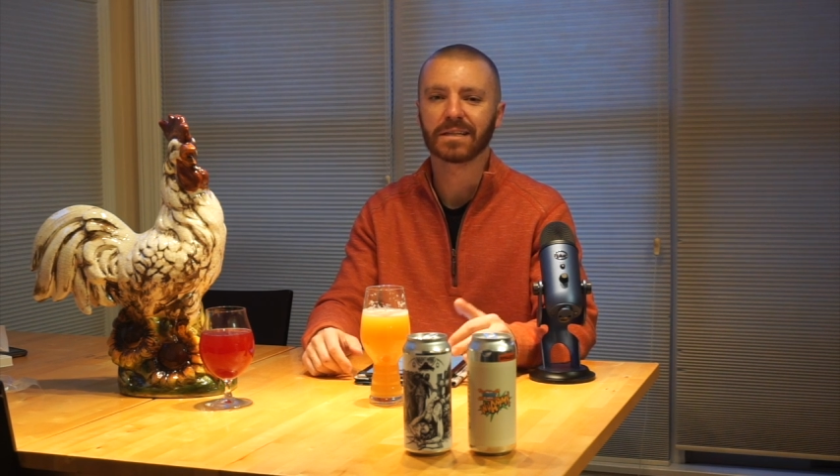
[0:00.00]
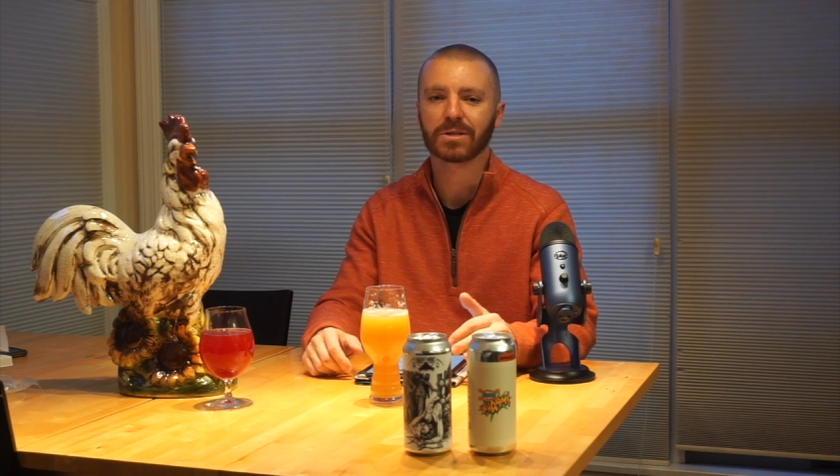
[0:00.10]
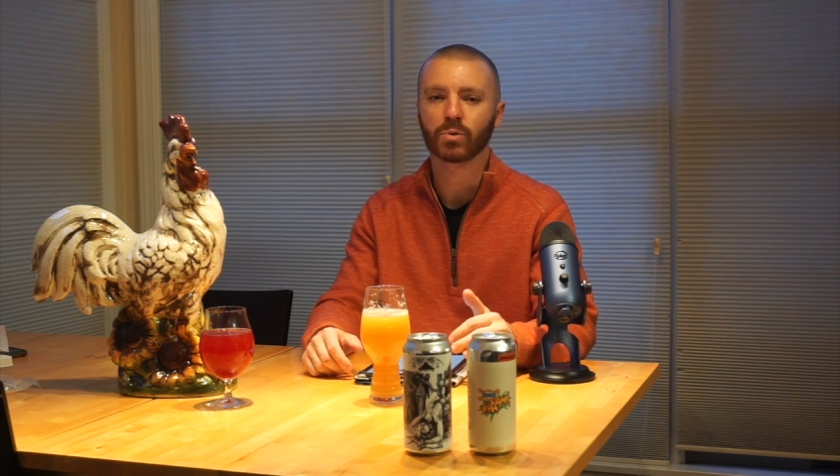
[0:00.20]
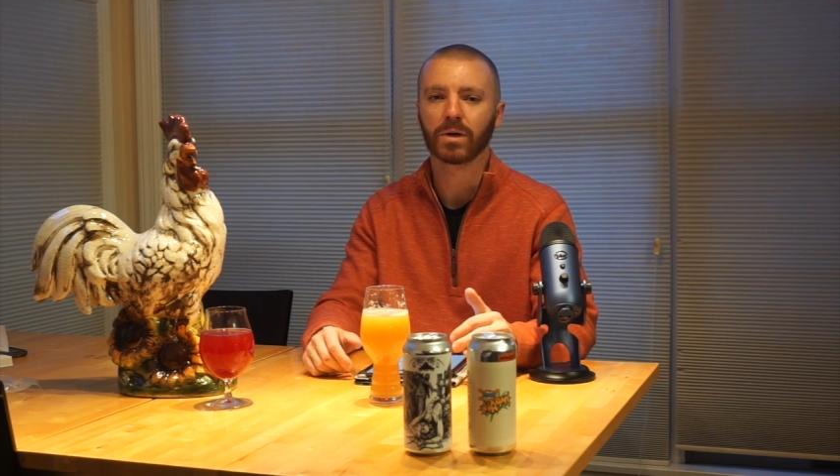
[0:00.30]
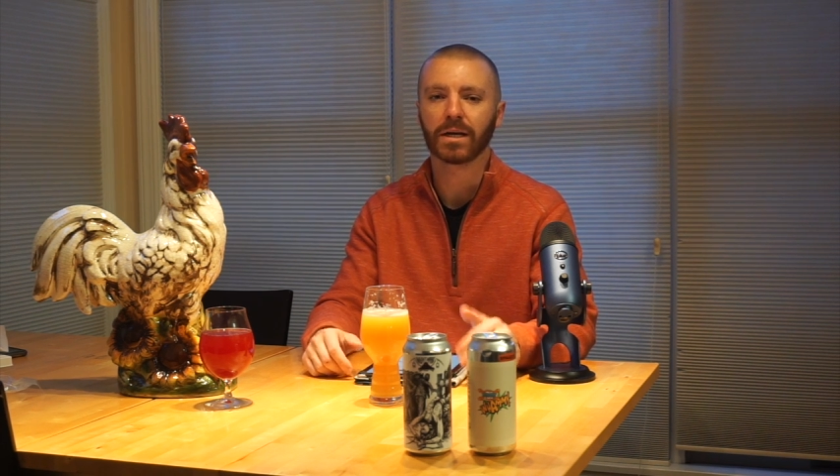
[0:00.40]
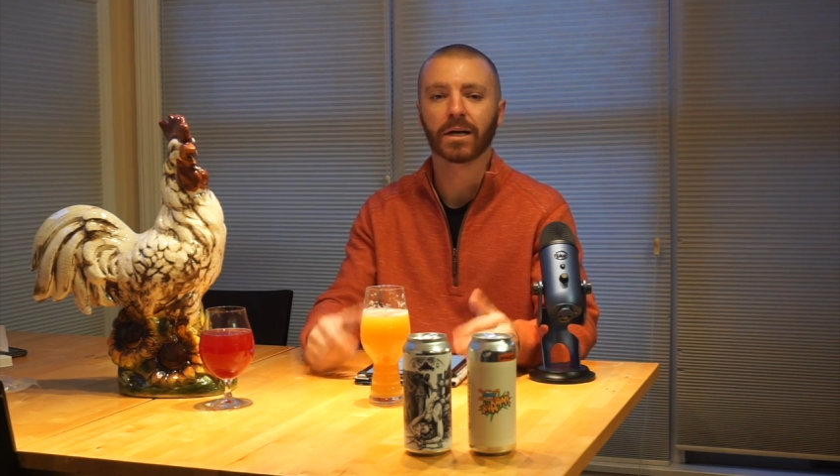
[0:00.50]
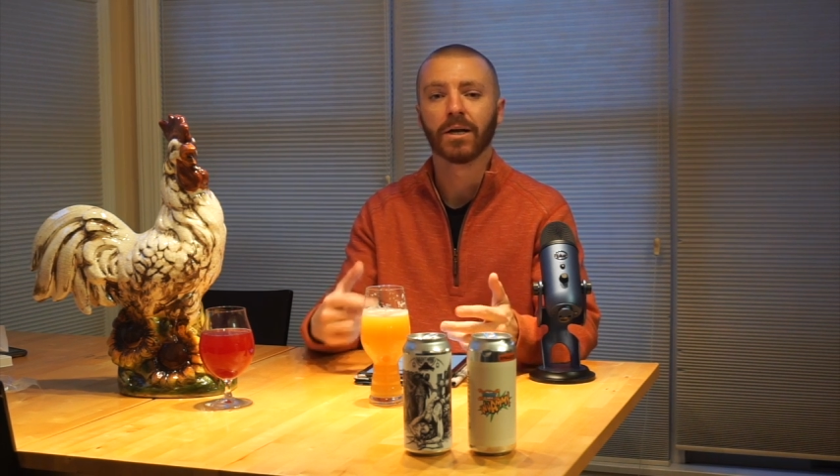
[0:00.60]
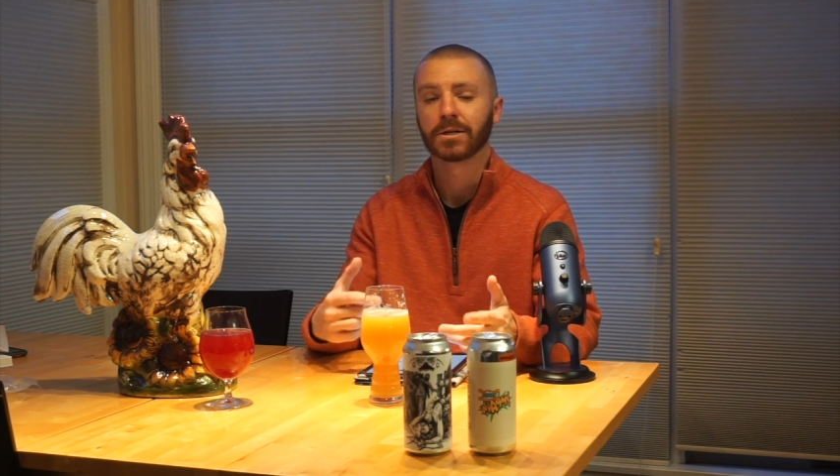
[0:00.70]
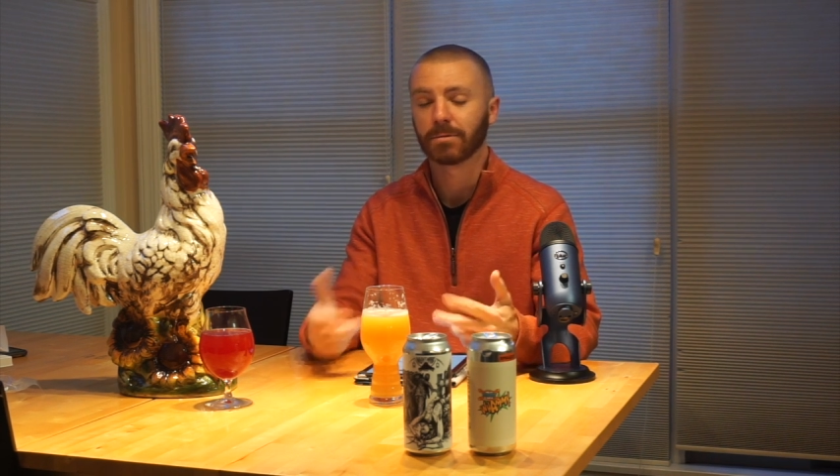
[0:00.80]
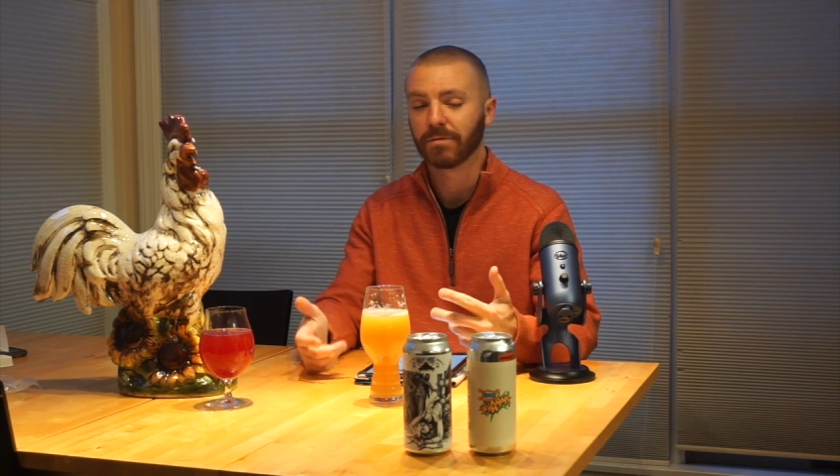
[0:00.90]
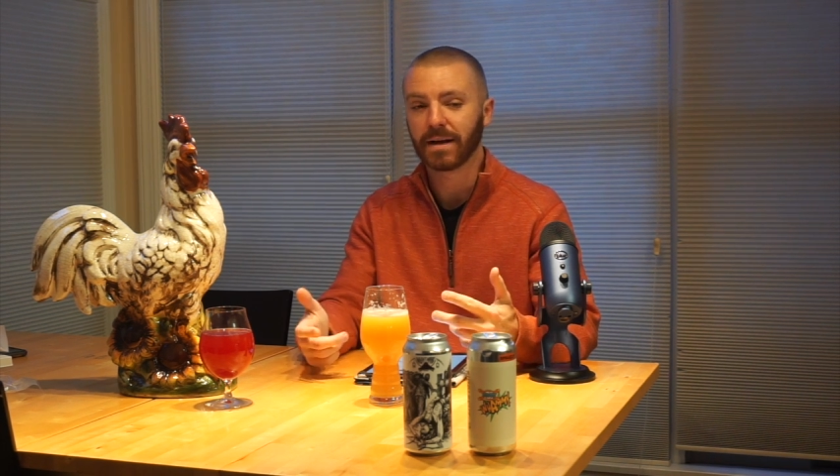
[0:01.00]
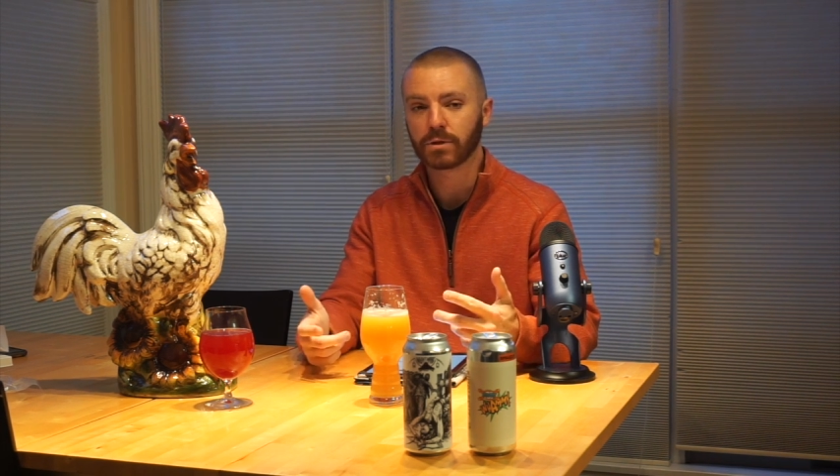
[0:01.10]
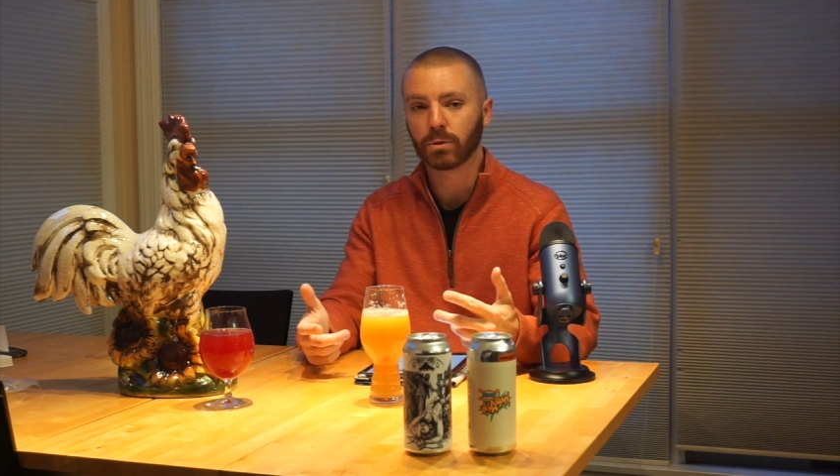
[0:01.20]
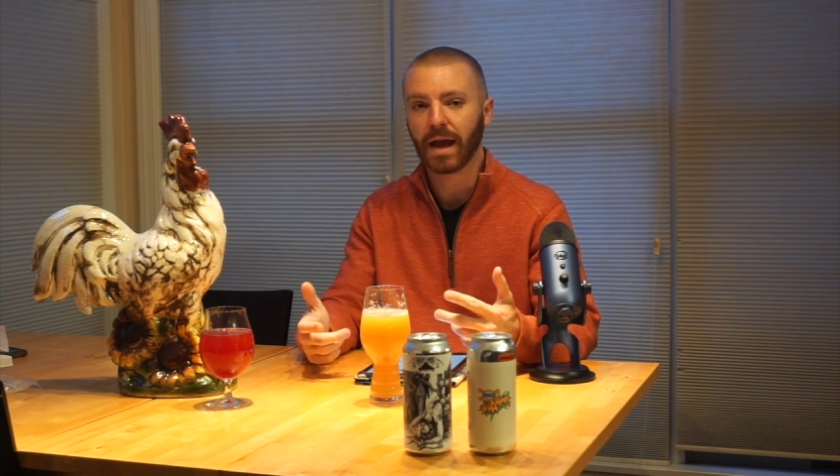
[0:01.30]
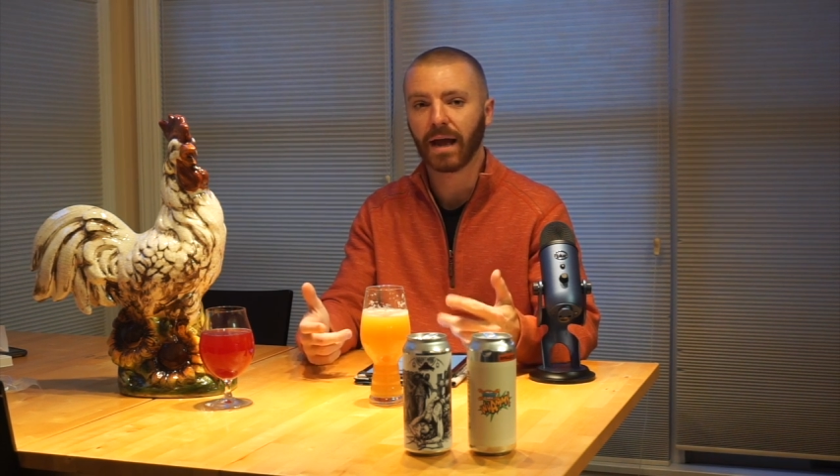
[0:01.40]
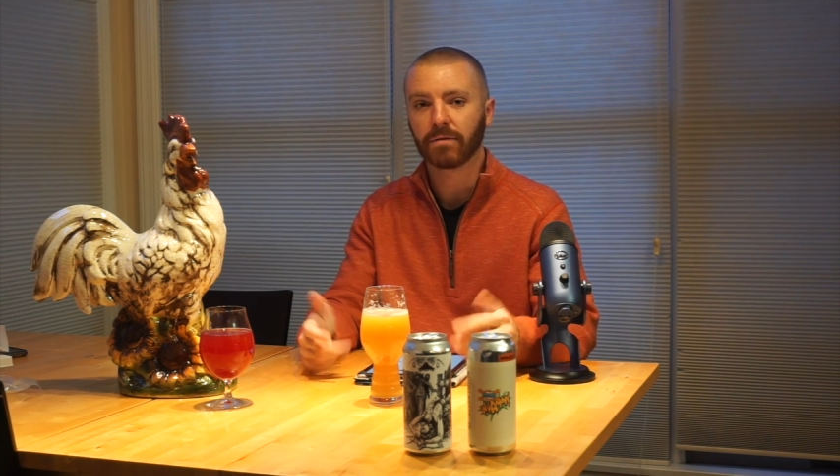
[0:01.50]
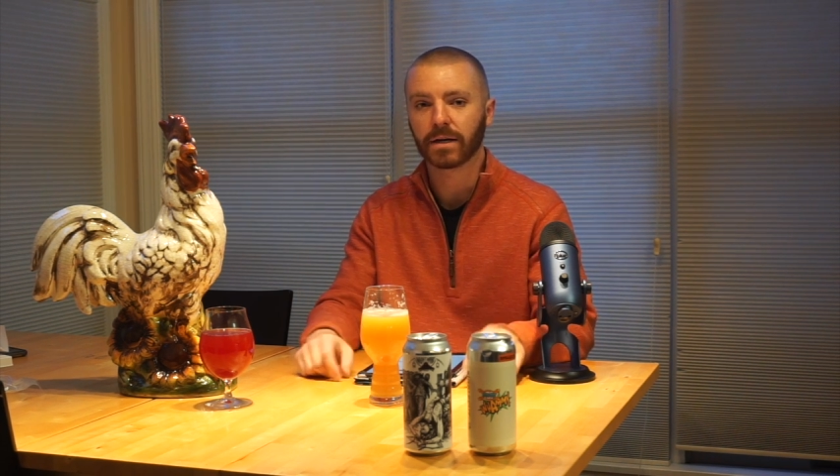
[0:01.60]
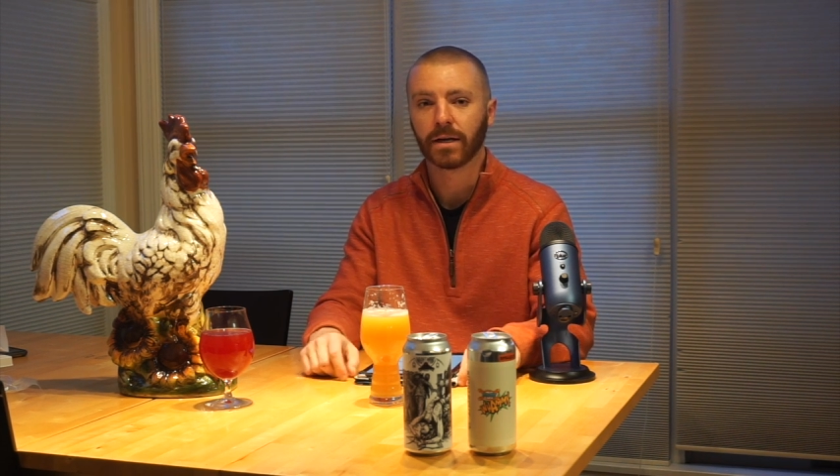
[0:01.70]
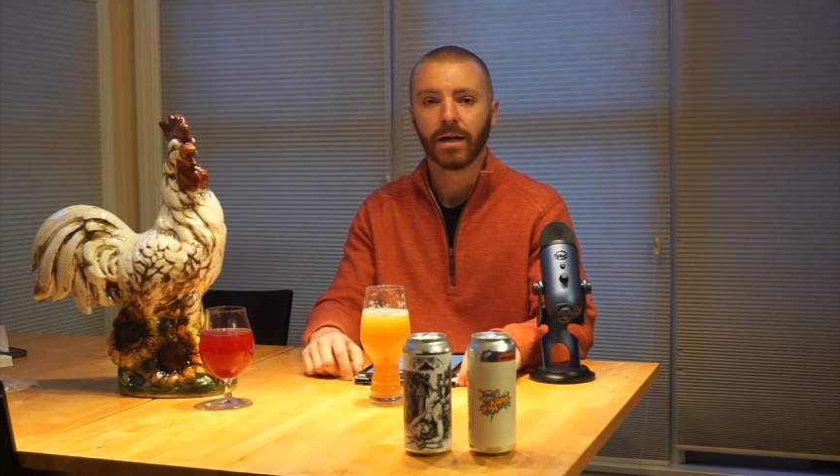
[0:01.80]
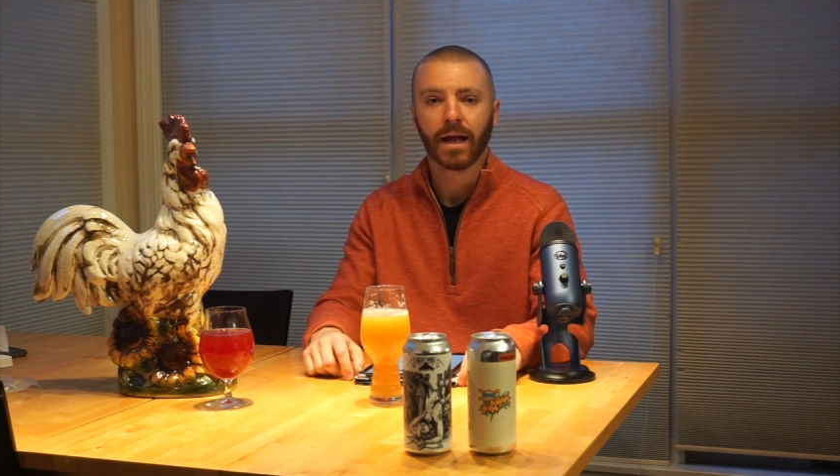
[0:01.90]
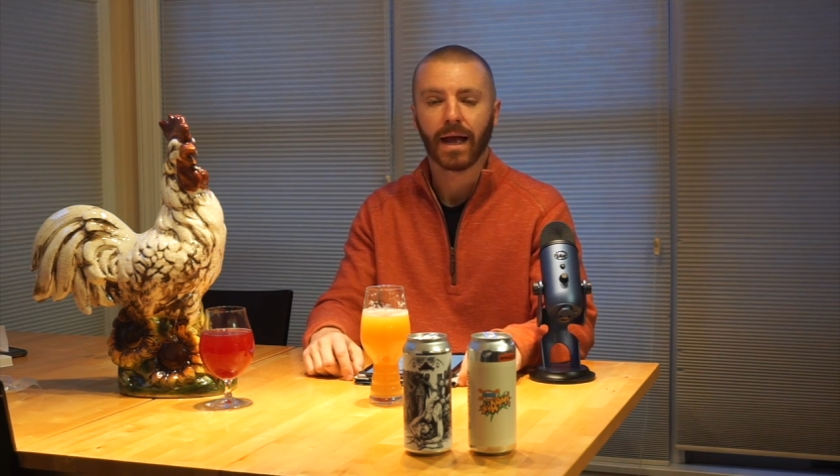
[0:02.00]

this week, some events we're having,